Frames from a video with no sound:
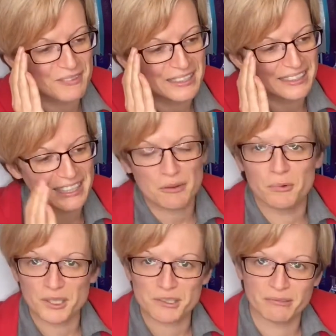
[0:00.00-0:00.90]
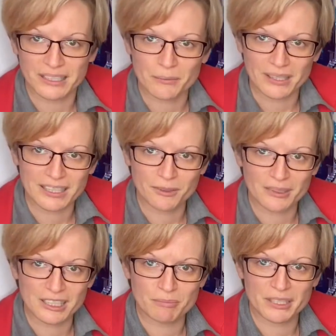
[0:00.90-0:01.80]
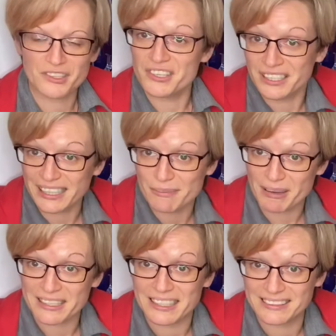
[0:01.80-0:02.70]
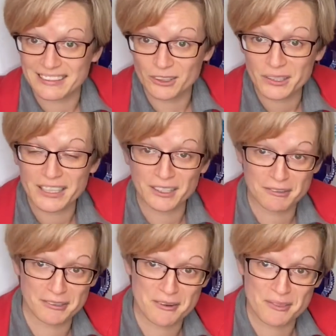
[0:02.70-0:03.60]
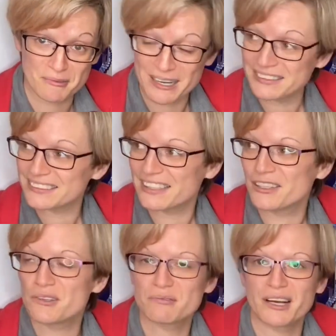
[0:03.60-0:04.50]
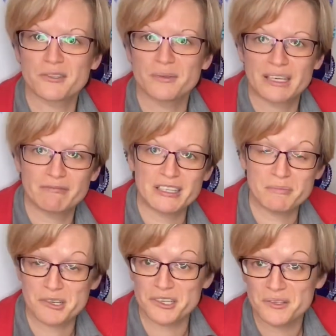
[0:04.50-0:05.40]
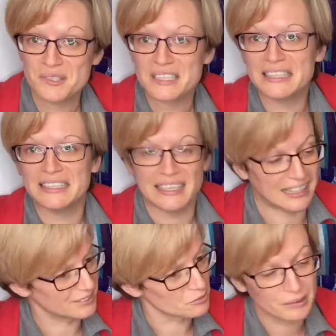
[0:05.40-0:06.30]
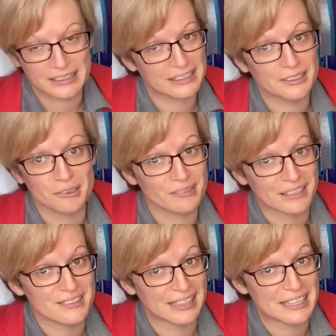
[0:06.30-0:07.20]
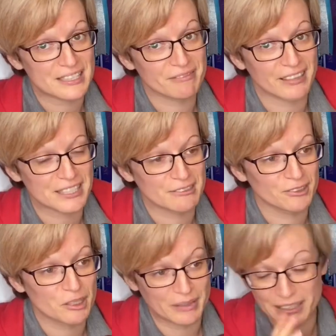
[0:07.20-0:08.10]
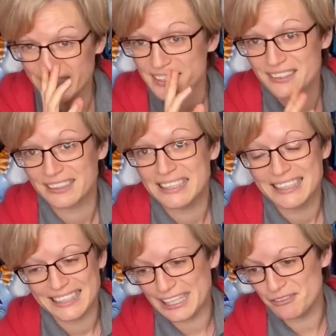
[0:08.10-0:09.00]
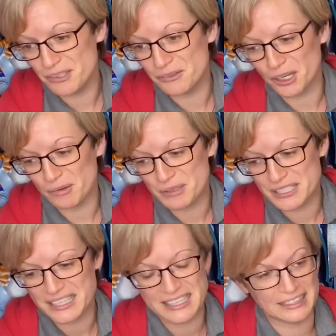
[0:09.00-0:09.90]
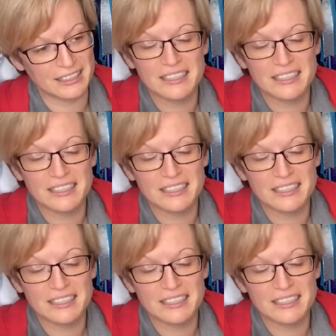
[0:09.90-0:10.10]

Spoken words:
it works really well in the wild, because you're going to hit it lucky on a few of the rats, and those rats will then reproduce, and weirdly enough that selection factor will come in. And actually, if you've got a particular